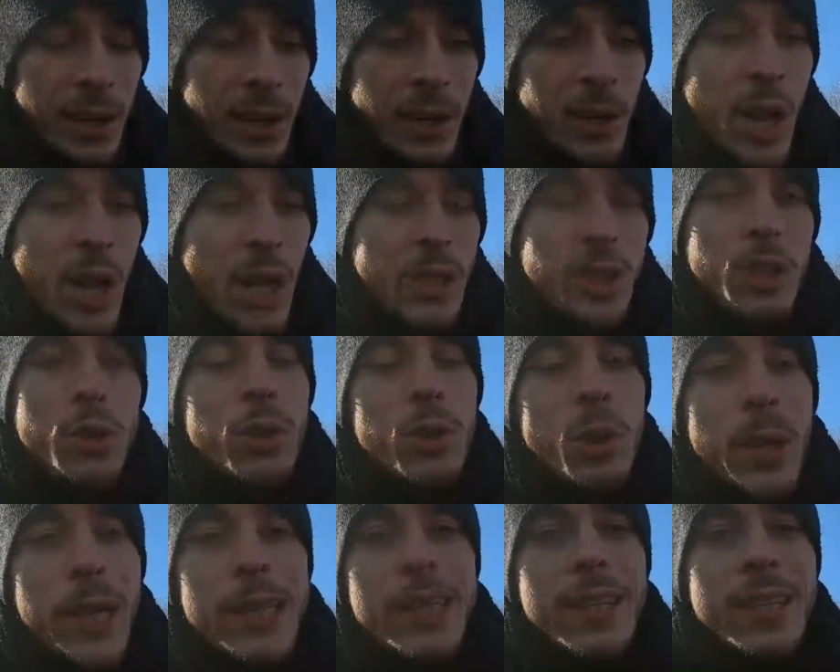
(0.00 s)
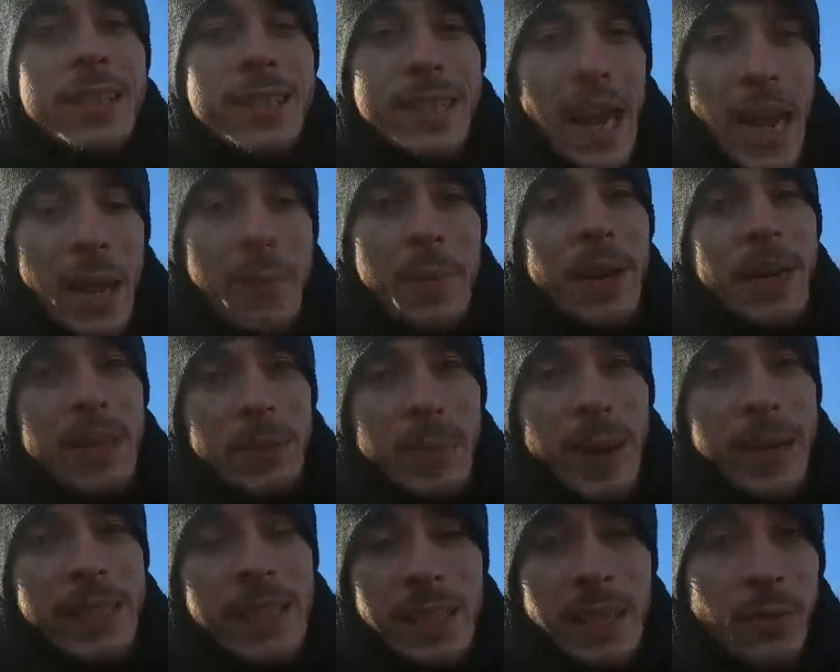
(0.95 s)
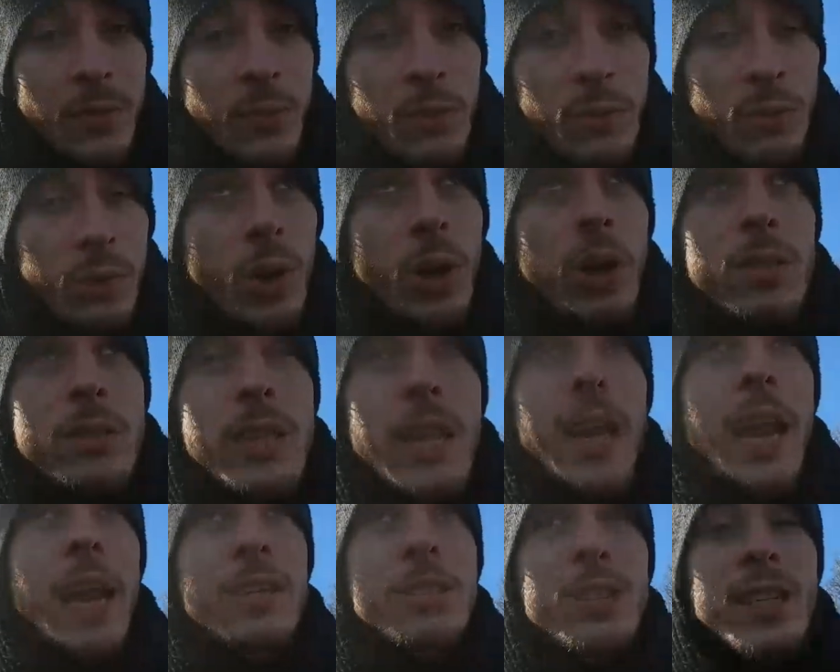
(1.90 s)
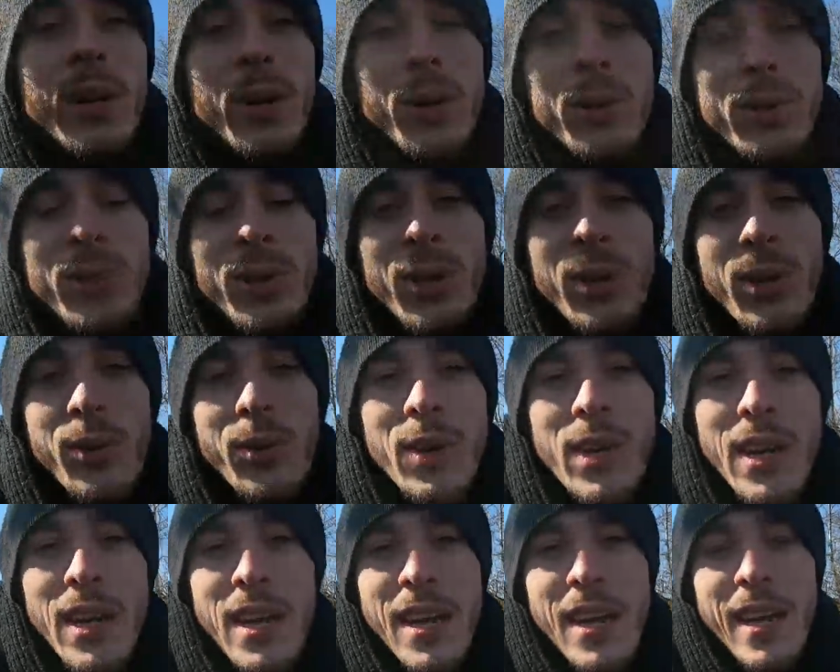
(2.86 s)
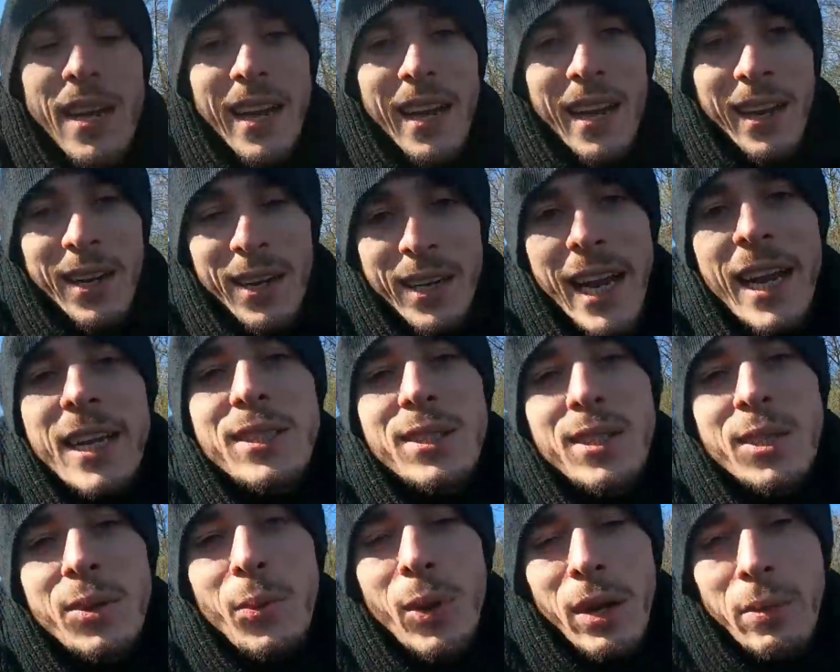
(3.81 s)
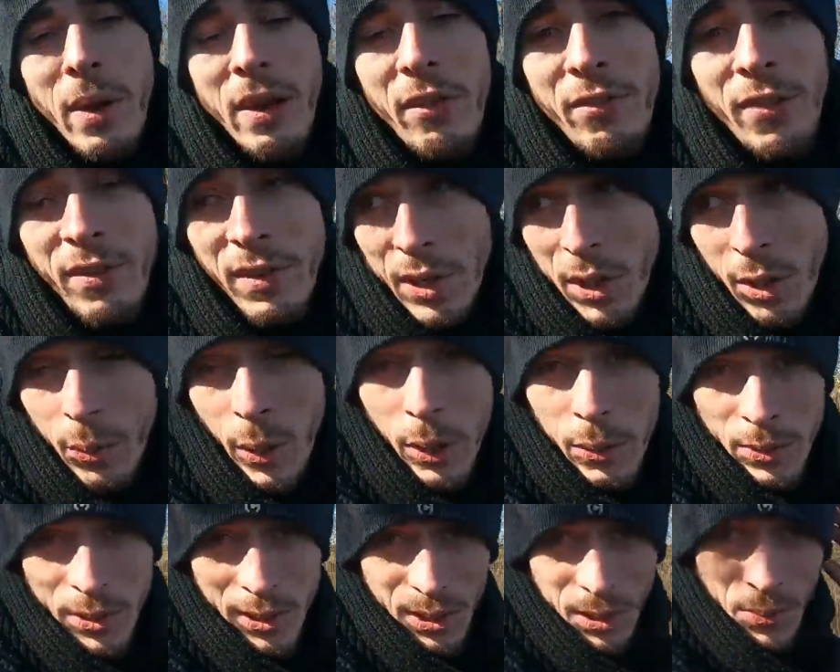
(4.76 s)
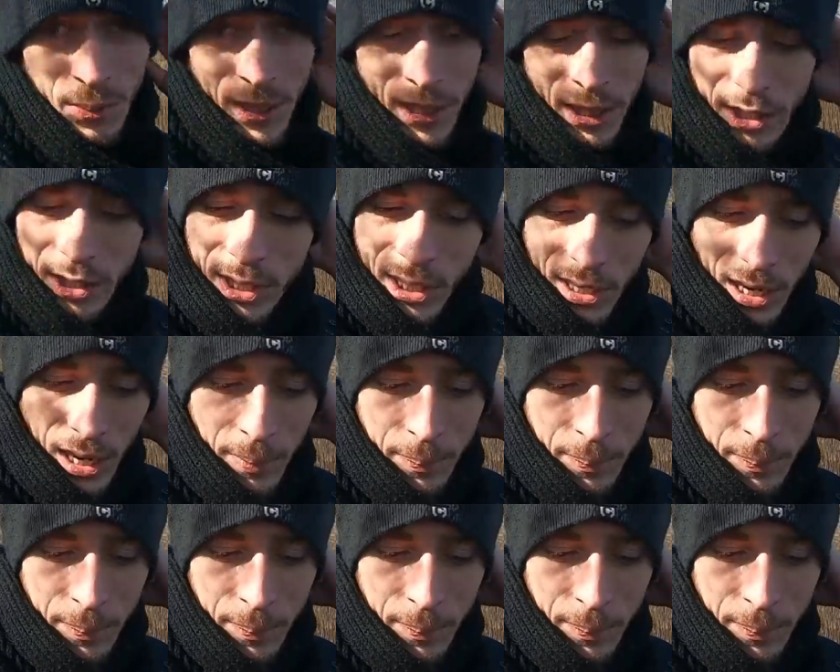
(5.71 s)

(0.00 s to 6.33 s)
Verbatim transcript: you're not just doing the same and expecting different results. That actually also uh, connects to one of my favorite quotes, which